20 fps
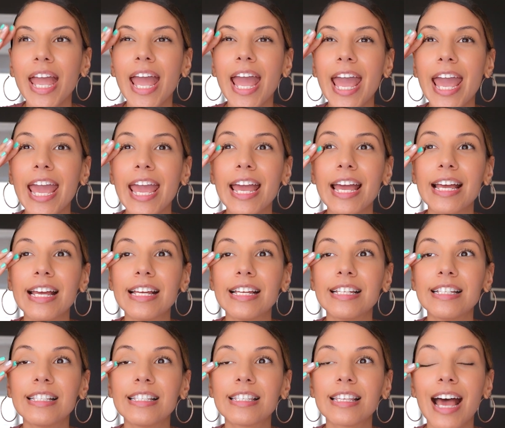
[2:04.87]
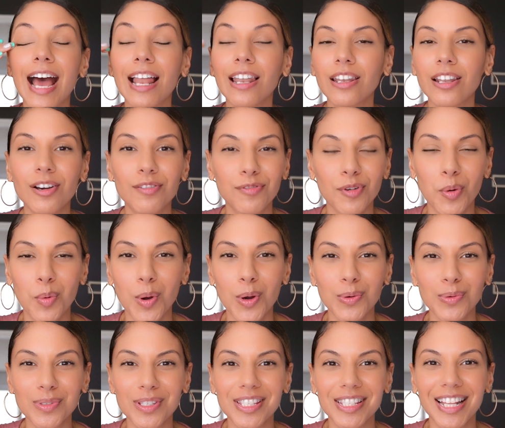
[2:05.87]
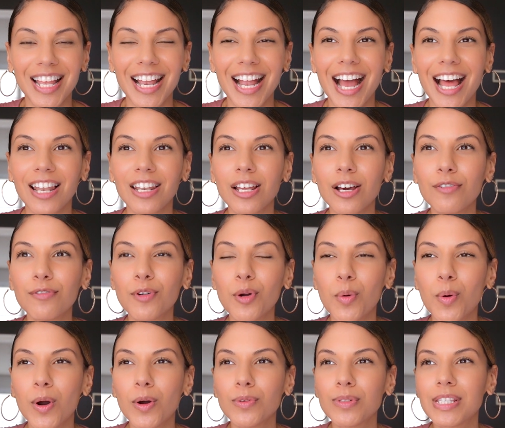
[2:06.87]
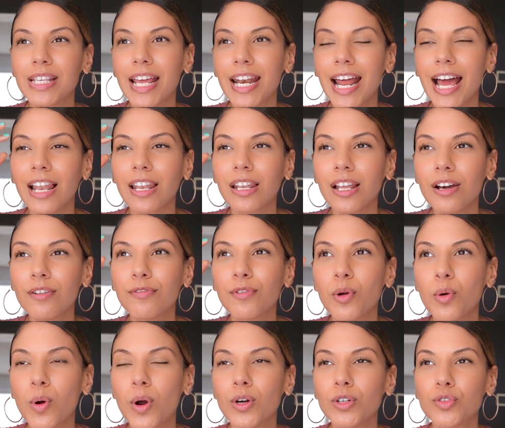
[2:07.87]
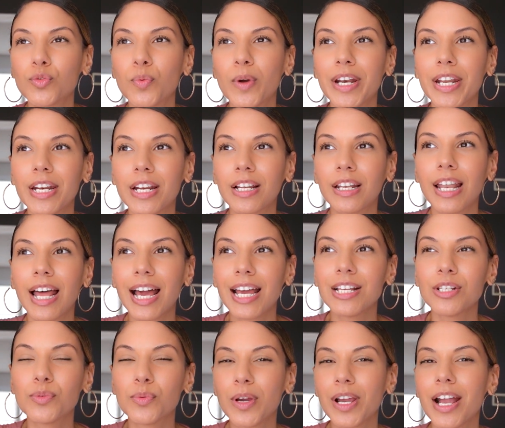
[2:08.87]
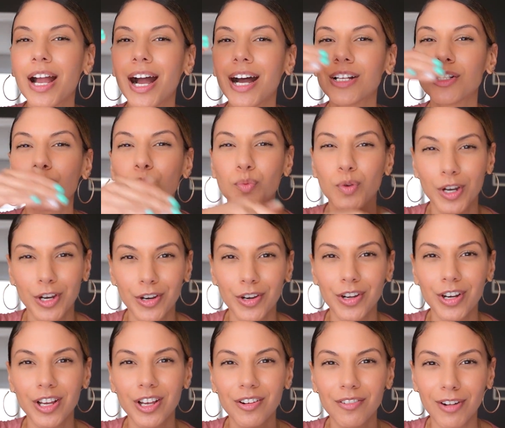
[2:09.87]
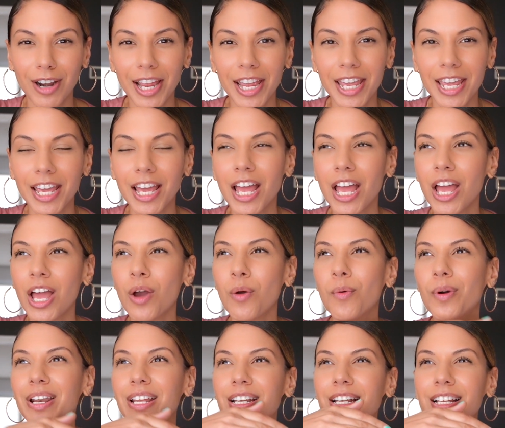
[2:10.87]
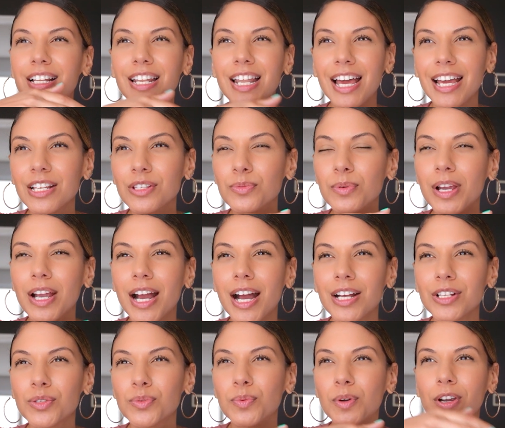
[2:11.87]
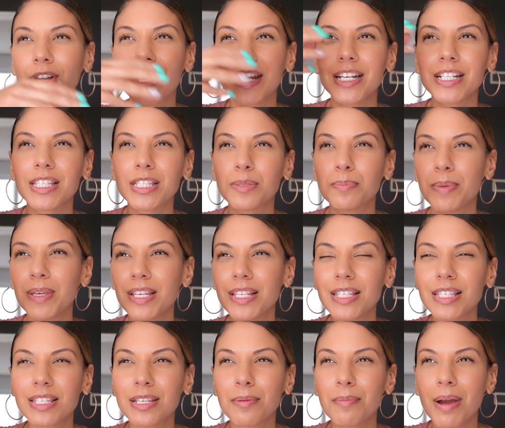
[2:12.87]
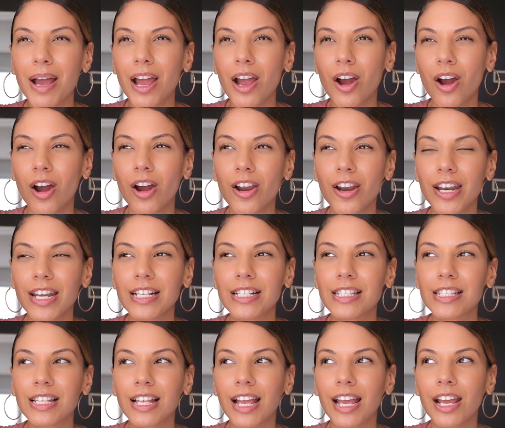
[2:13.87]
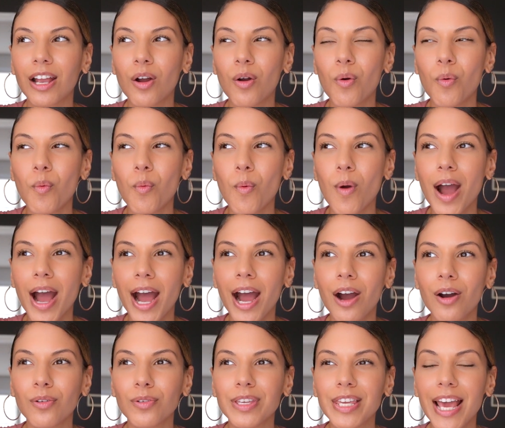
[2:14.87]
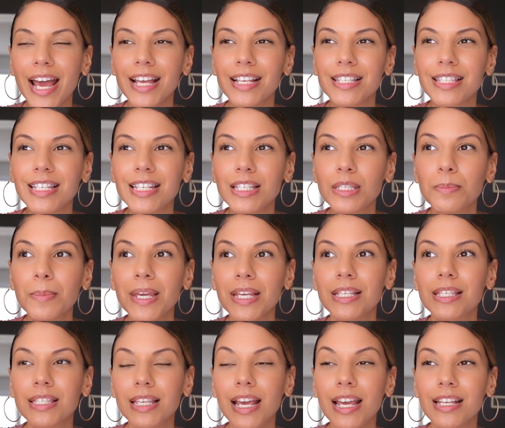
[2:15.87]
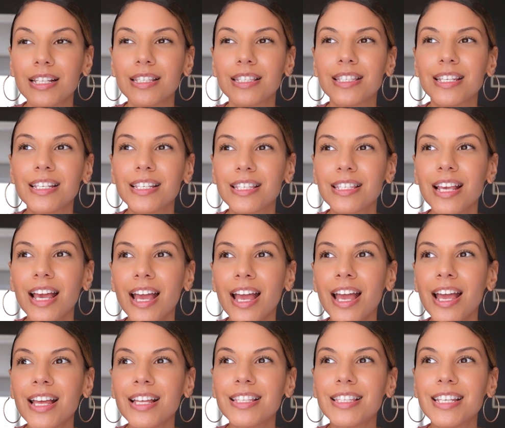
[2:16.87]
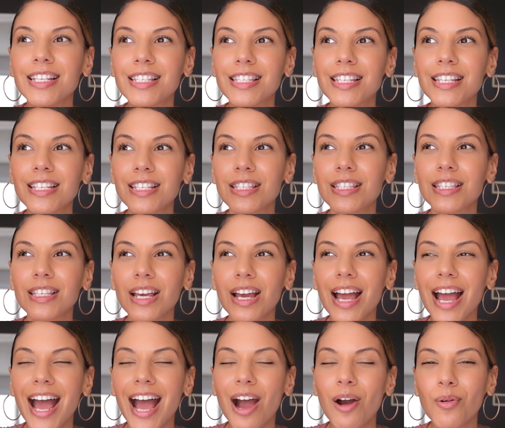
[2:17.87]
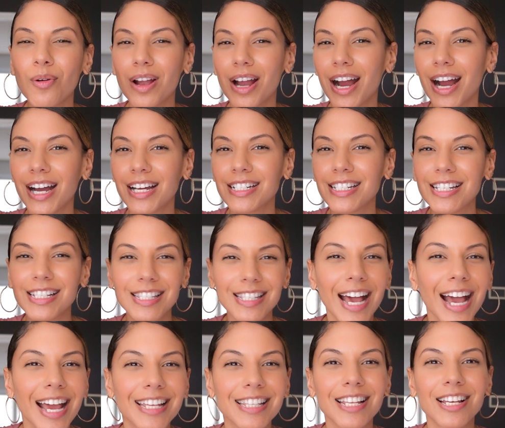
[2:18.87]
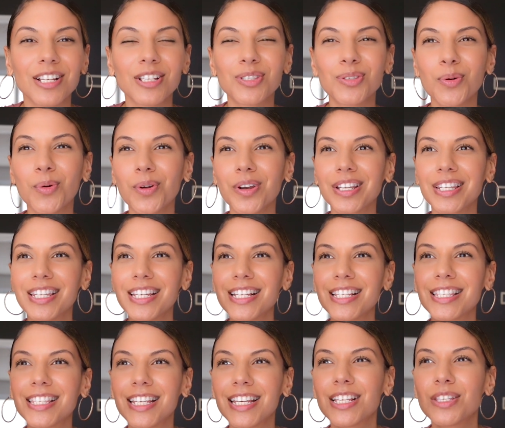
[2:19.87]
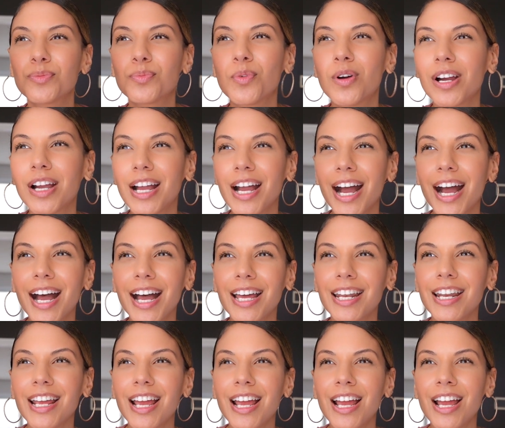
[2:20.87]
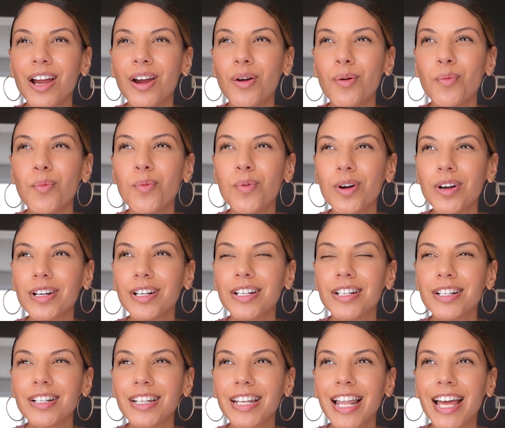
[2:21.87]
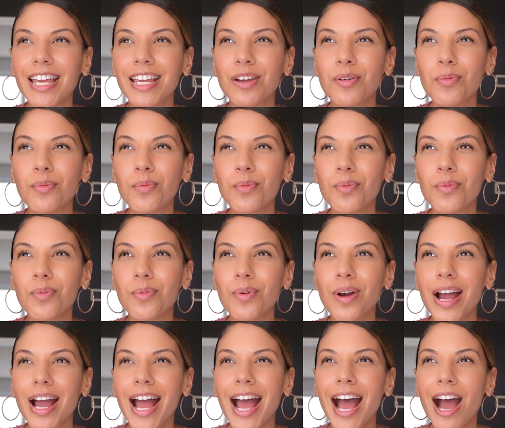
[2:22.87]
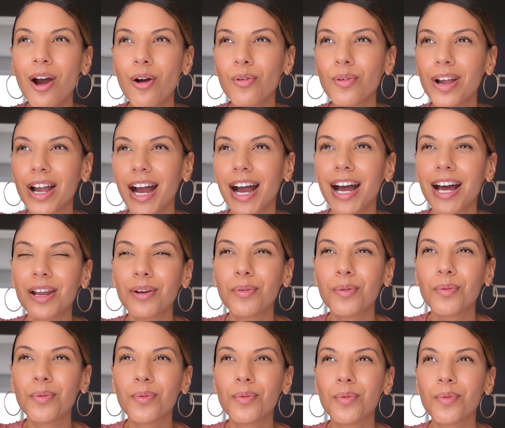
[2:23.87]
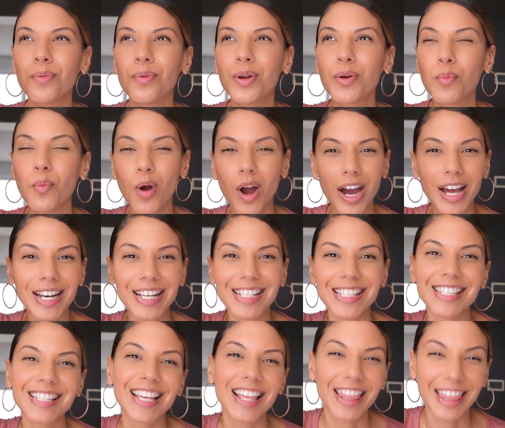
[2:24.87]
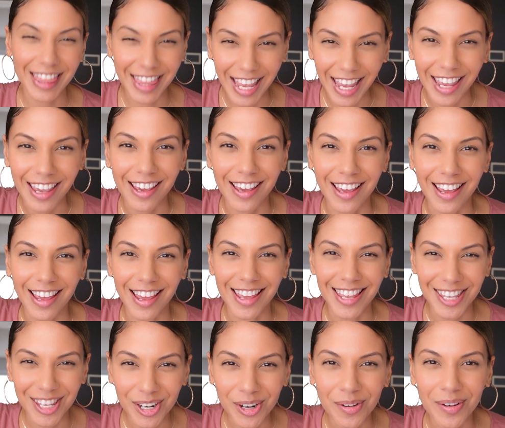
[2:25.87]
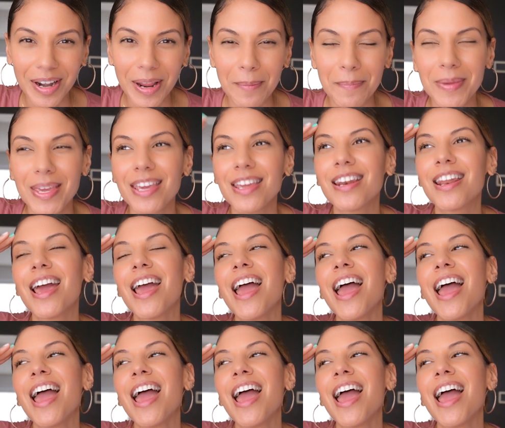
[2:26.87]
And I love quotes. Like I love quotes, and I love quotes when it aligns with God's word, right? When it aligns with God's word and speaks to my heart, it's like, wow, yes, this makes sense. This is how God designed us, or this is what God would like, how God would want us to think. You know what I mean?